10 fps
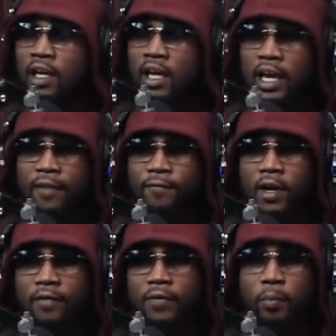if
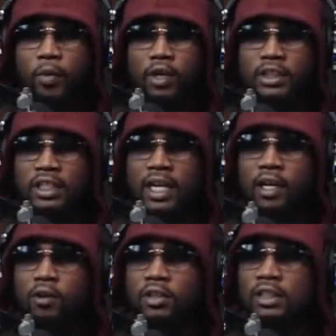a person ain't
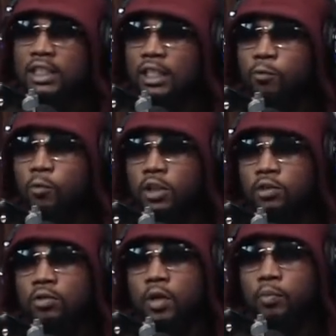gonna see what
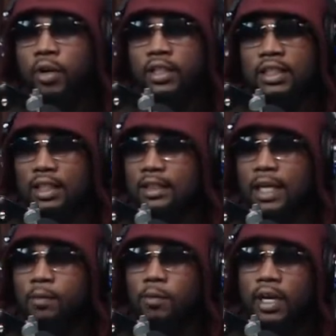you could bring to the
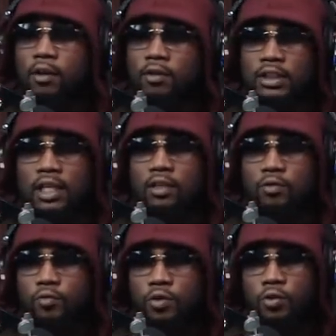table, they gonna say
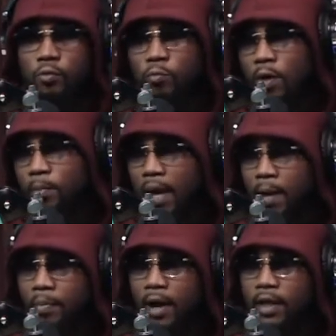you want my
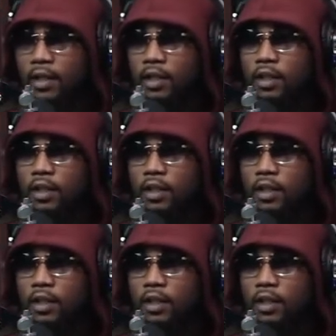pocket.